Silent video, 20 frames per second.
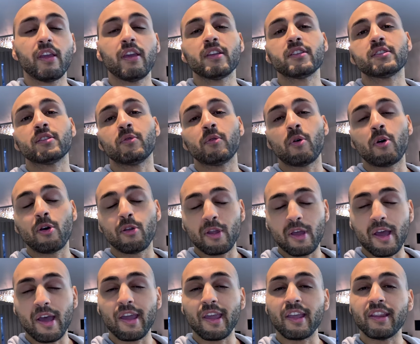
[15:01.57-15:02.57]
So what
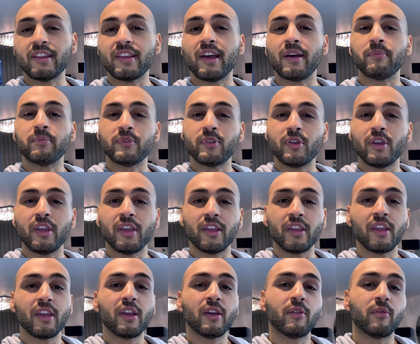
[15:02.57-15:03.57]
I ended up doing
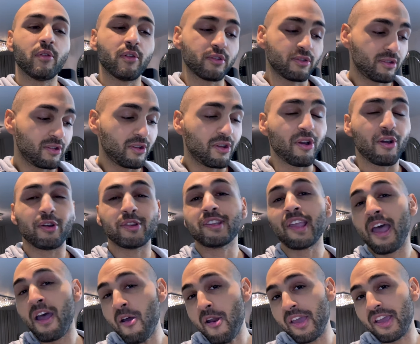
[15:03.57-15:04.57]
was to go
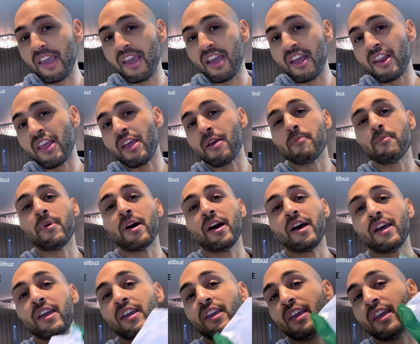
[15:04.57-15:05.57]
down again and
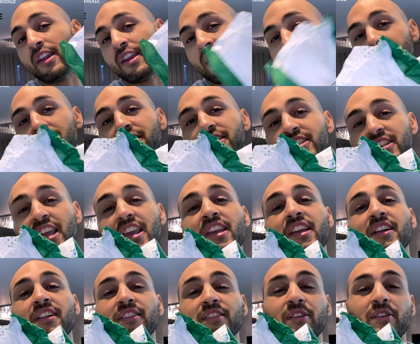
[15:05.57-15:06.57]
buy another
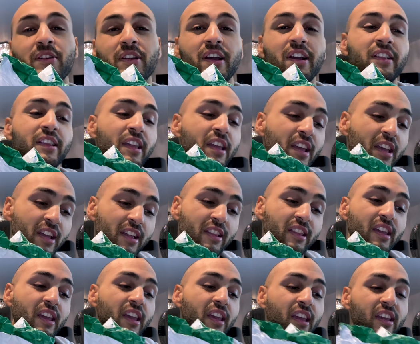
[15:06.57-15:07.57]
single donut
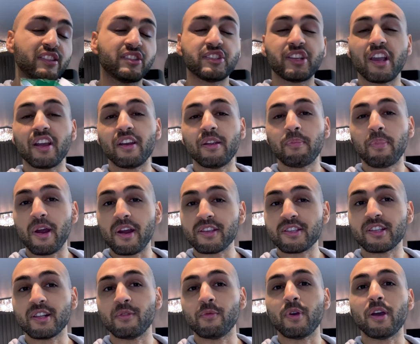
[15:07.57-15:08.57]
the cherry
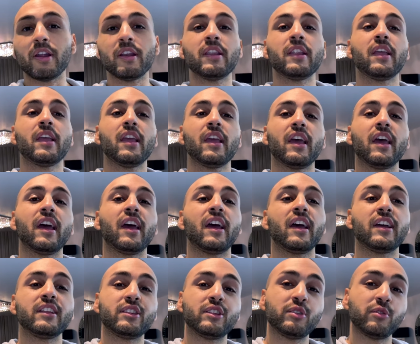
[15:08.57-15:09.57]
parcel one
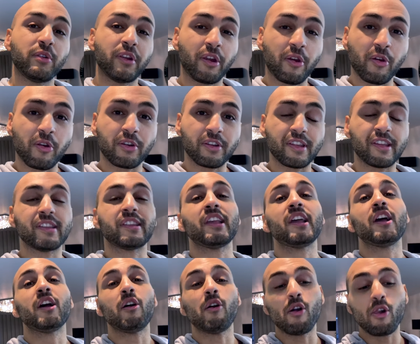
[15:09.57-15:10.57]
to record it
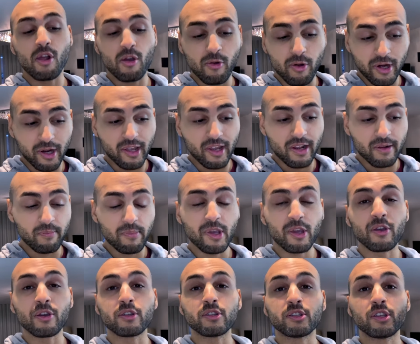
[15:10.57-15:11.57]
all over again,
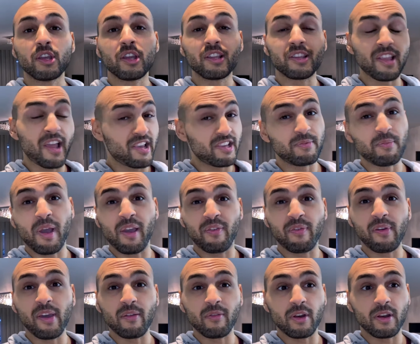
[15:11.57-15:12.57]
because that's my
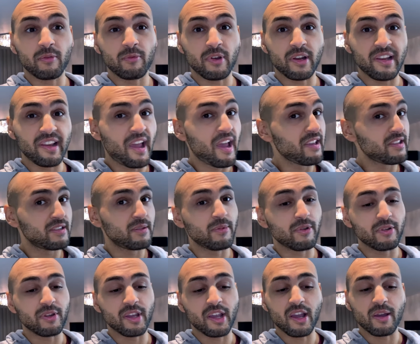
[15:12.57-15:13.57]
favorite one. It has to be
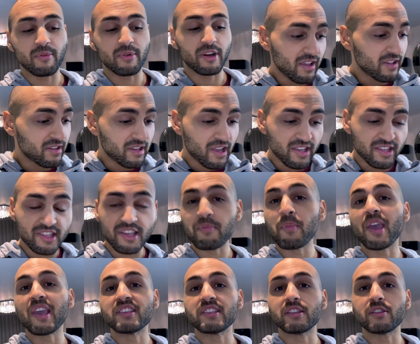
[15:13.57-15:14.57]
on the camera. That's
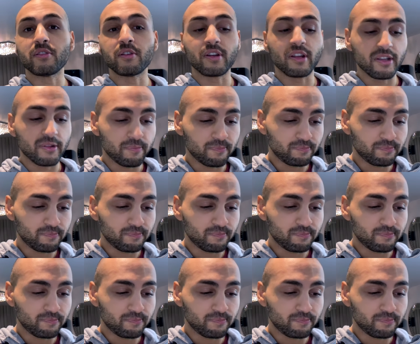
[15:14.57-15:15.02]
amazing donut.